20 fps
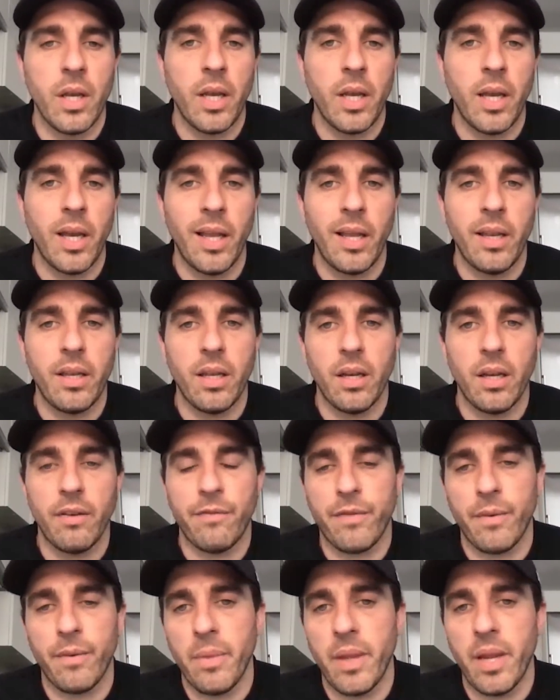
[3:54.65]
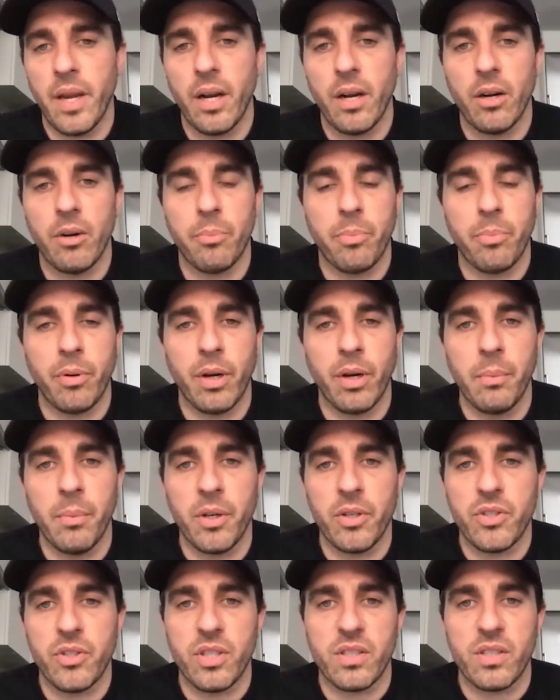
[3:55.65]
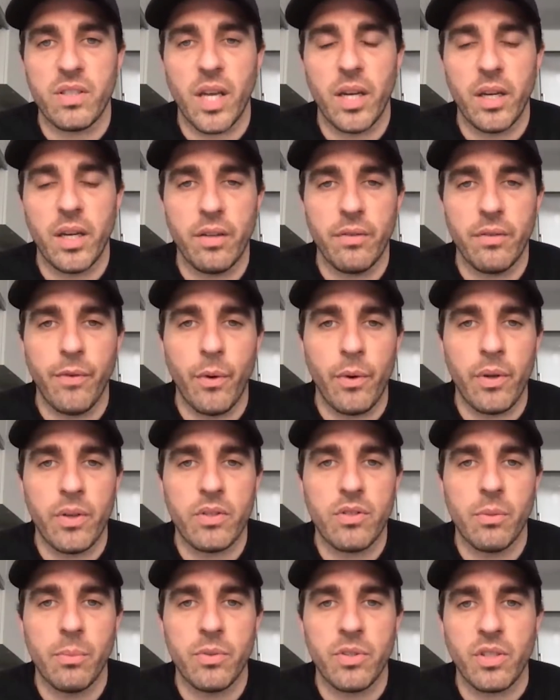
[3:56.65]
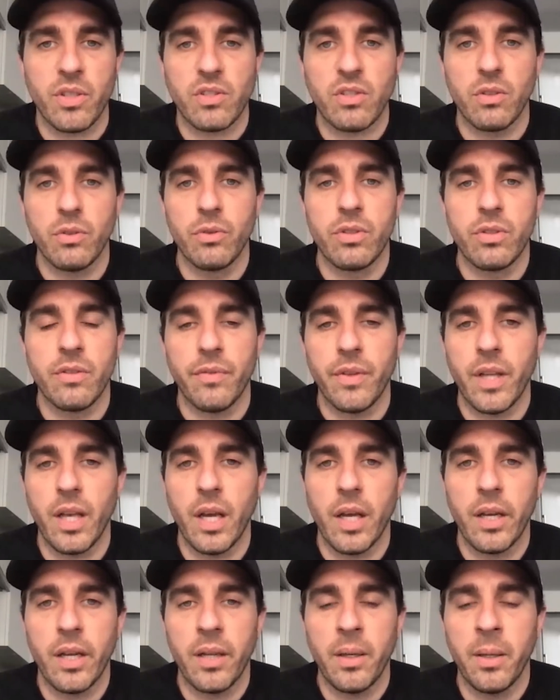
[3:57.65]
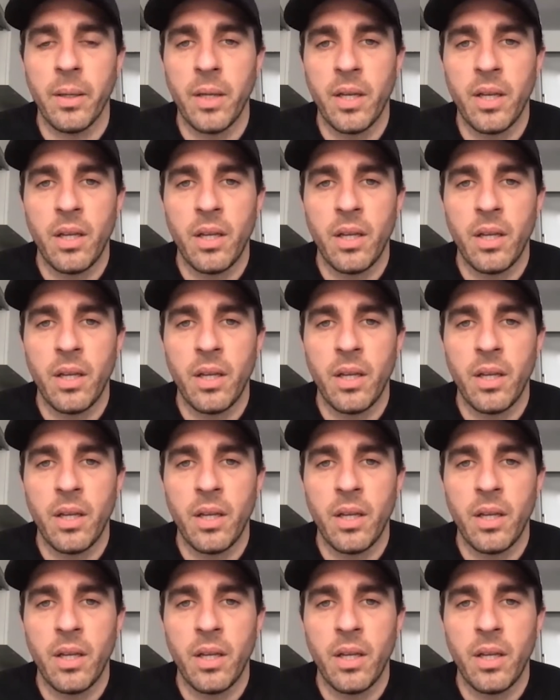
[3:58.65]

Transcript: And from there, pretty much decided to focus almost exclusively on it.